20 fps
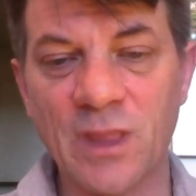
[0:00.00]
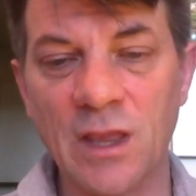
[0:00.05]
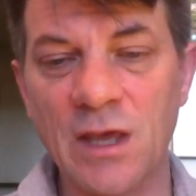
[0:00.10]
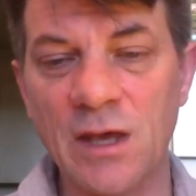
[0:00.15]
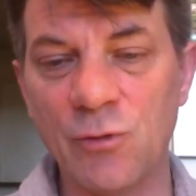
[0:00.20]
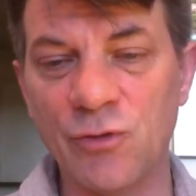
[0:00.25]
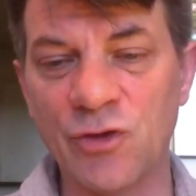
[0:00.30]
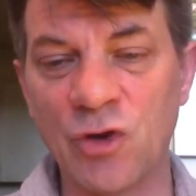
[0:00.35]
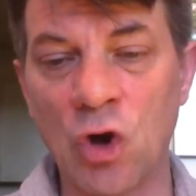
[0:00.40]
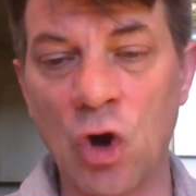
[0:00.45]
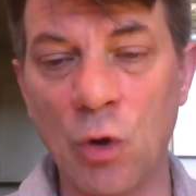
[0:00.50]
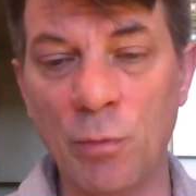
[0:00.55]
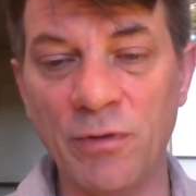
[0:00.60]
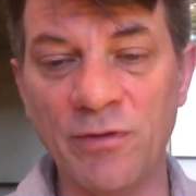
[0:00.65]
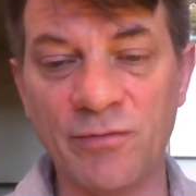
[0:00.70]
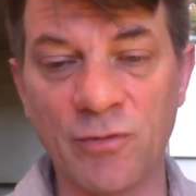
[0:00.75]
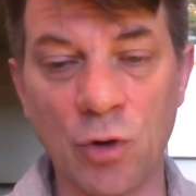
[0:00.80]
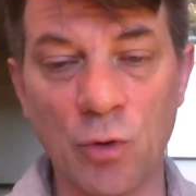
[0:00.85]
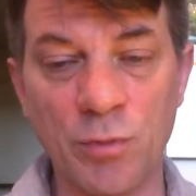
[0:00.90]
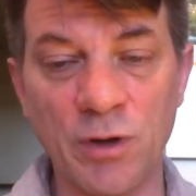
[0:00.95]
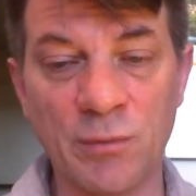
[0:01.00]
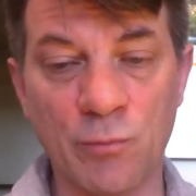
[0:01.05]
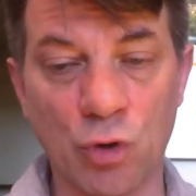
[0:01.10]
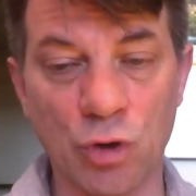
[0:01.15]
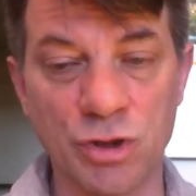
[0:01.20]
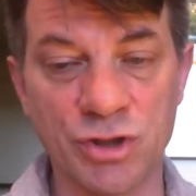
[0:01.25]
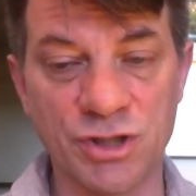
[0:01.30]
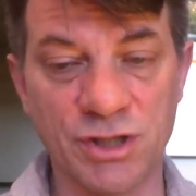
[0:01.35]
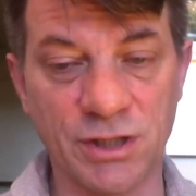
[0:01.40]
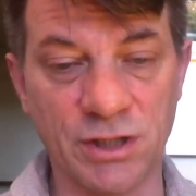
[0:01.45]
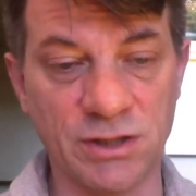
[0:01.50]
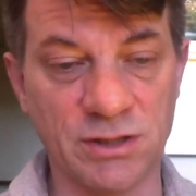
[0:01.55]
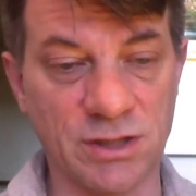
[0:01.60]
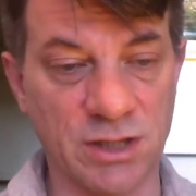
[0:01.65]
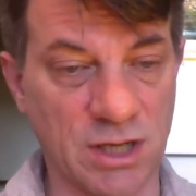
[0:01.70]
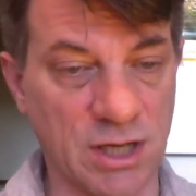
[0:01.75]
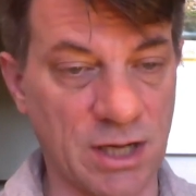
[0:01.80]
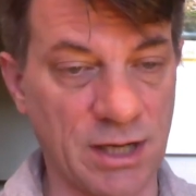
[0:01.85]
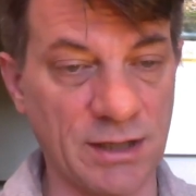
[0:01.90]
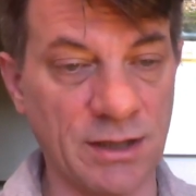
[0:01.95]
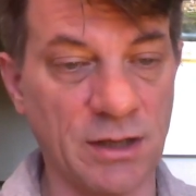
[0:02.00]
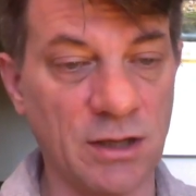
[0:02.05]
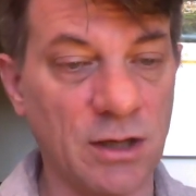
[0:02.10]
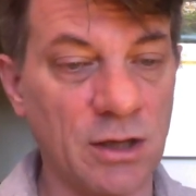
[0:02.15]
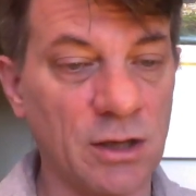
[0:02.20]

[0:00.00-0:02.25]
He was a homophobic Portuguese guy